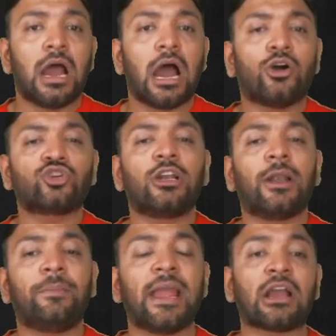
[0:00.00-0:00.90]
How should
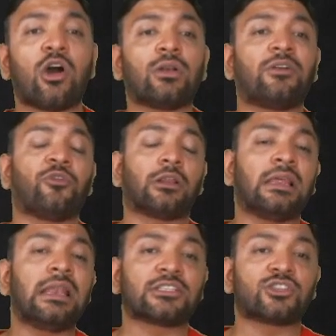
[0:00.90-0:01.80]
it be accounted for the
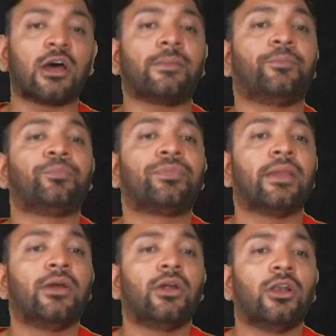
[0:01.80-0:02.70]
lessor?
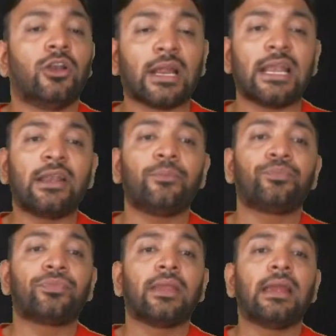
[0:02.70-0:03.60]
Look at it.
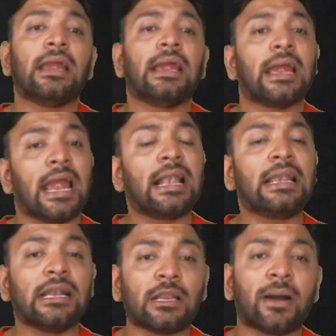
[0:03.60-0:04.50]
L
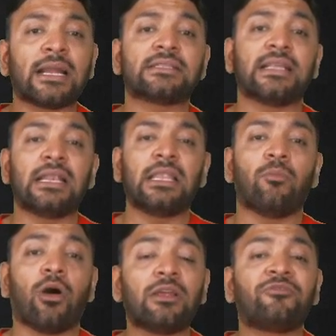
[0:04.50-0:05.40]
determines that the
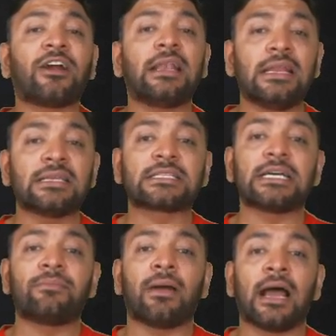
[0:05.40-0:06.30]
modified lease
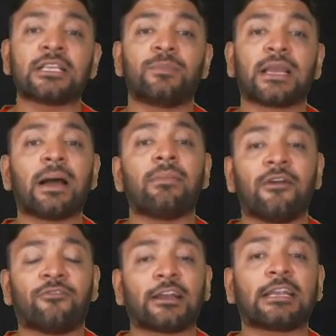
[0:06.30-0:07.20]
term has become
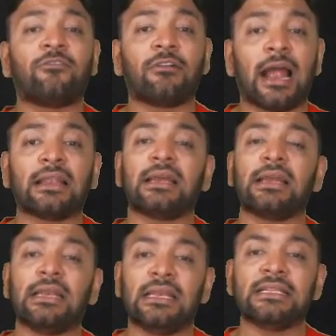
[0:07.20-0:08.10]
effective at the
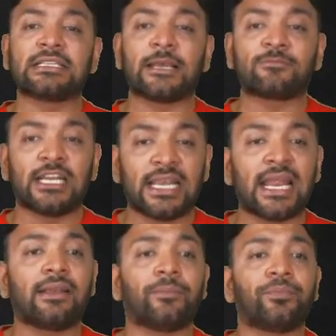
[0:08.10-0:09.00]
inception
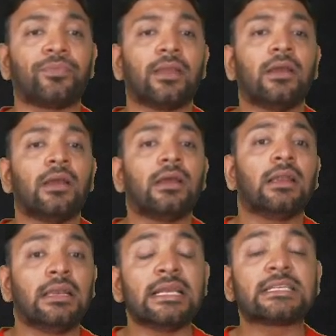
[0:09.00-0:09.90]
date.
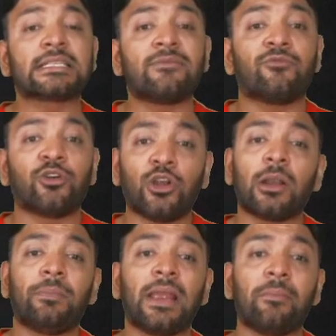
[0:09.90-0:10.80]
Lease term would
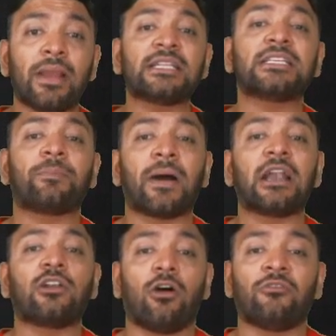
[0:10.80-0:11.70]
not be a major
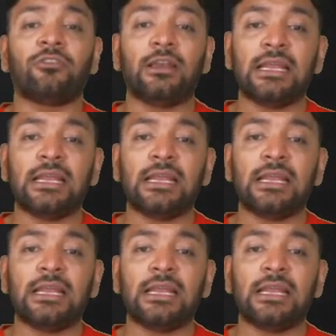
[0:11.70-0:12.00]
part of